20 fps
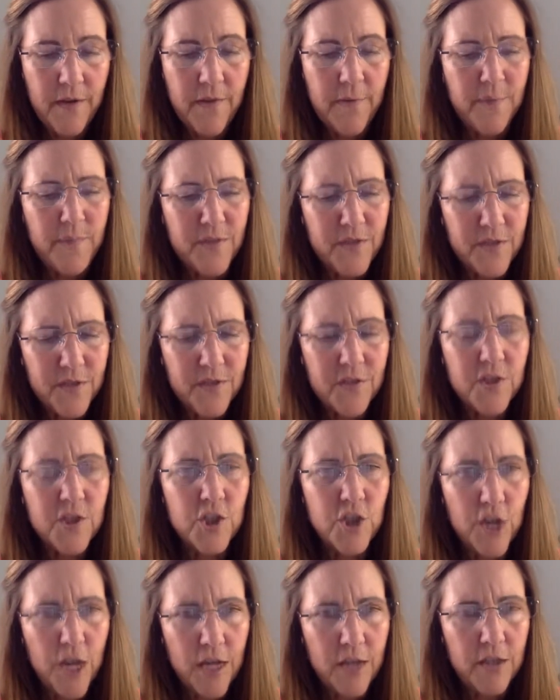This is a
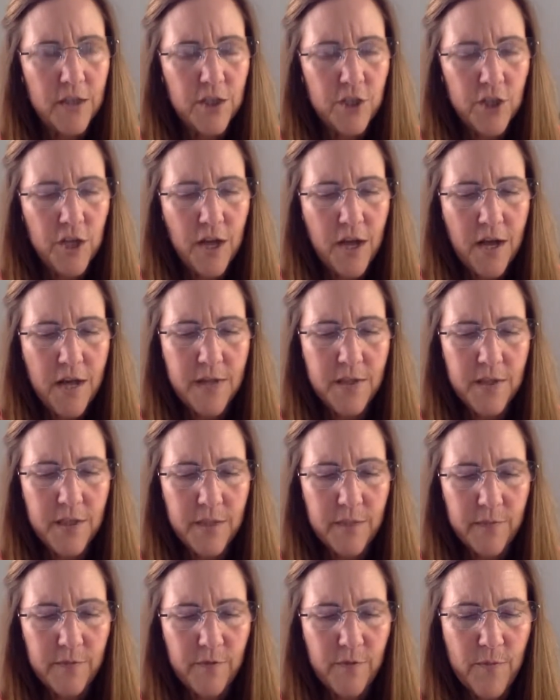challenging
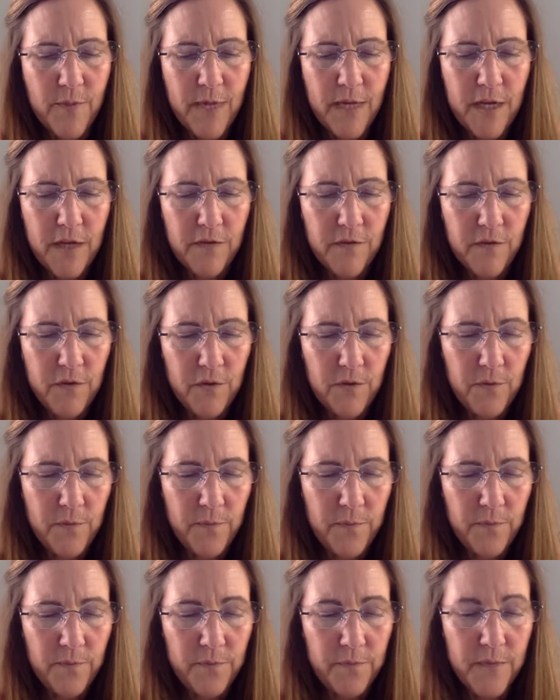concept for many of you.
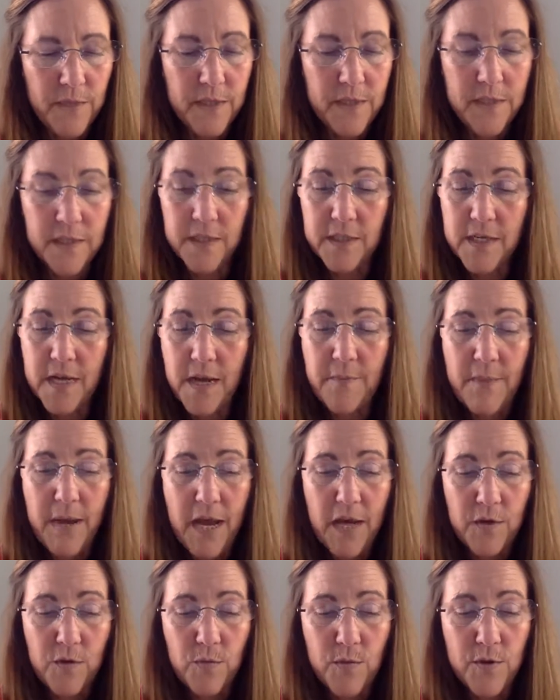It does not
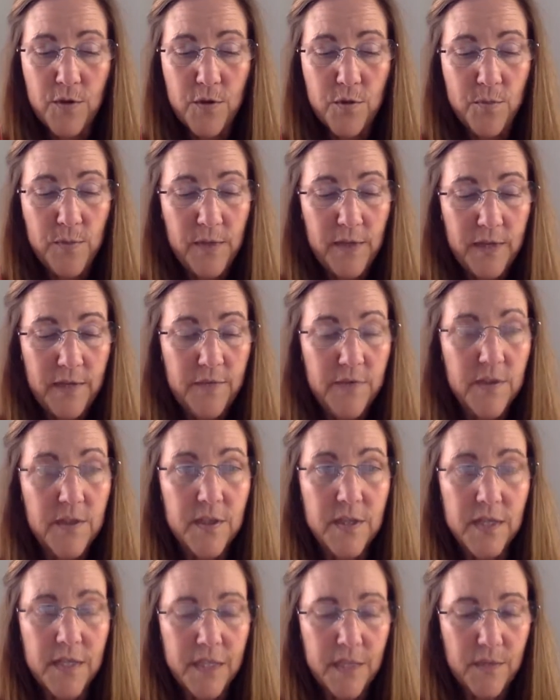matter whether you believe
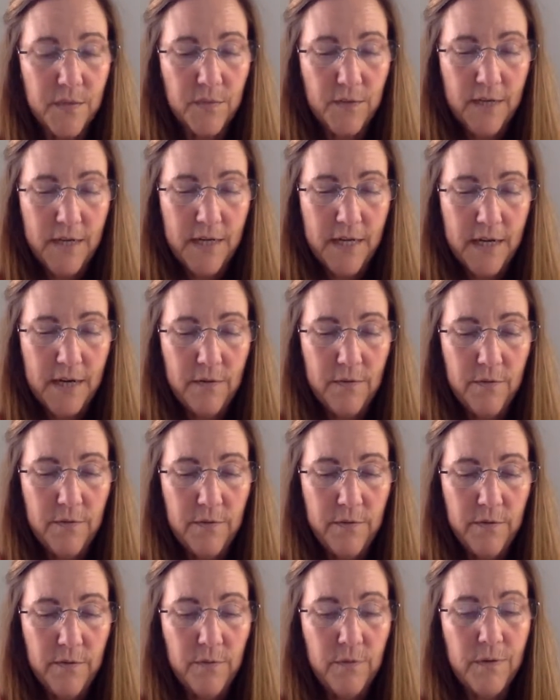this idea right now.
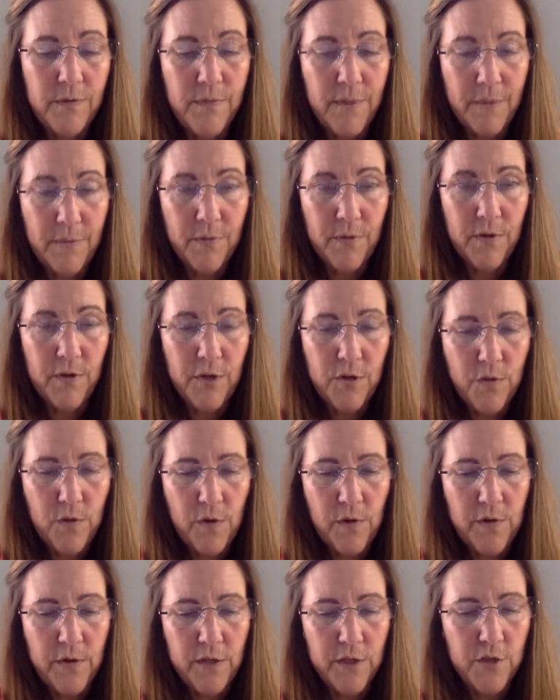Remember, you
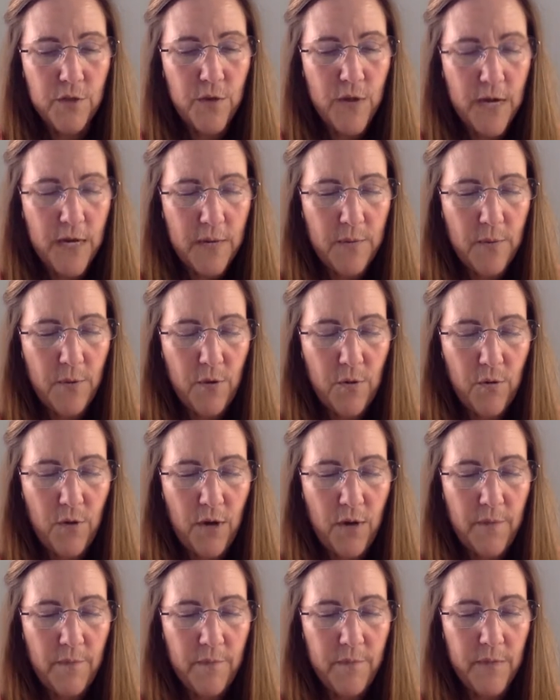are in a training
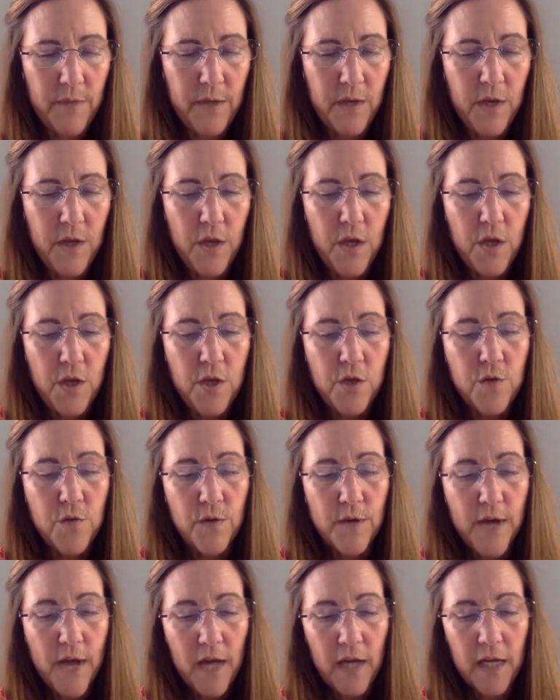program. You
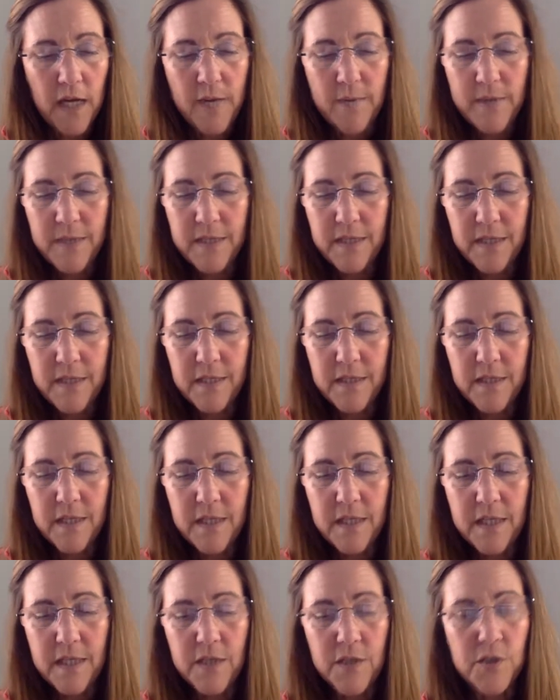are not coming to these
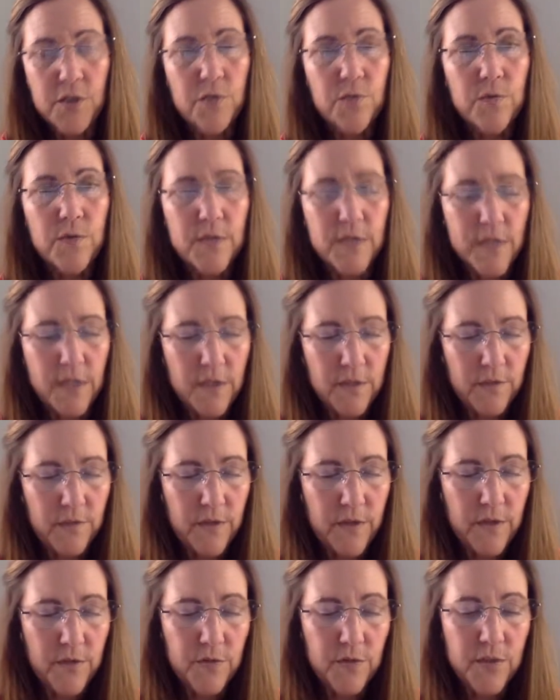ideas through a sense of
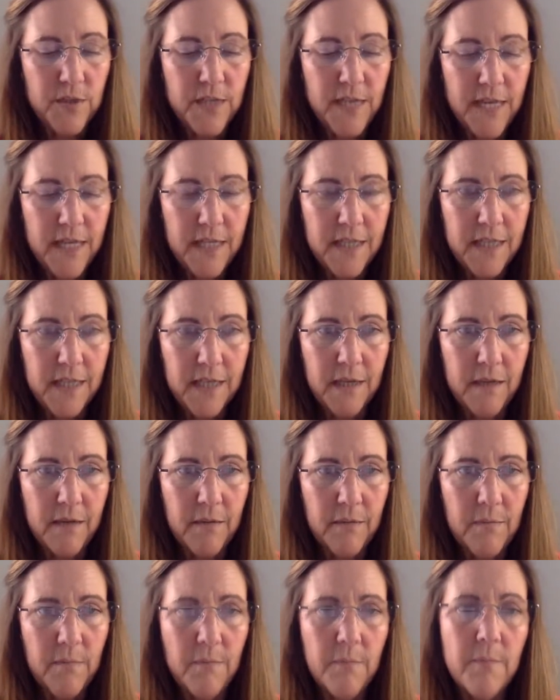understanding,
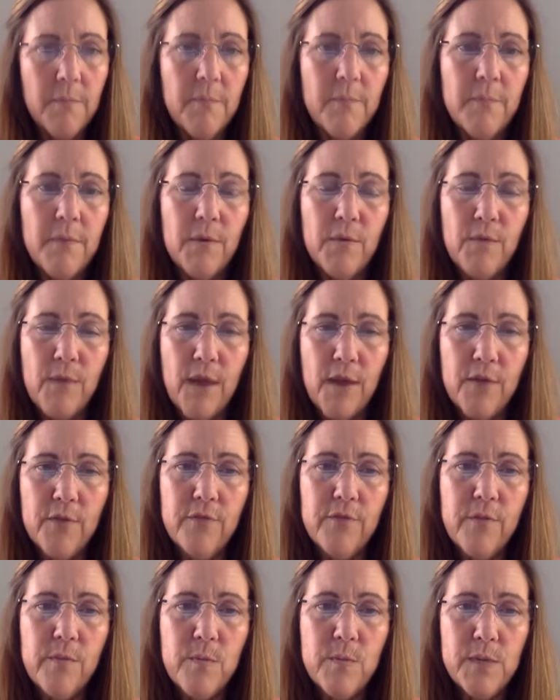but rather
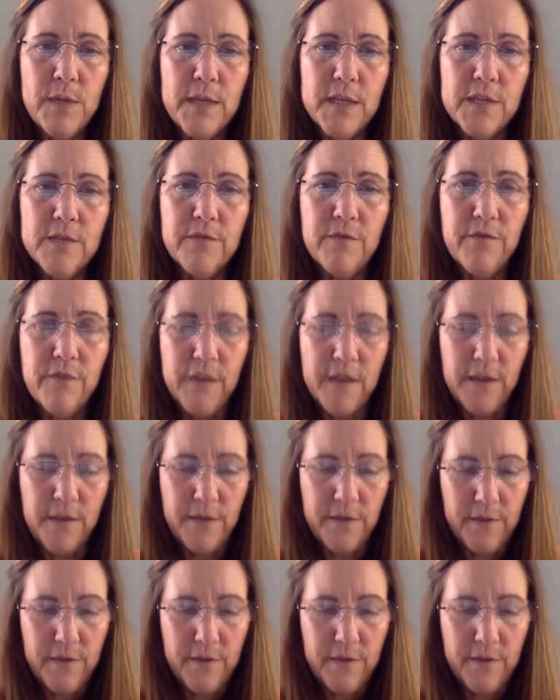from a place of faith.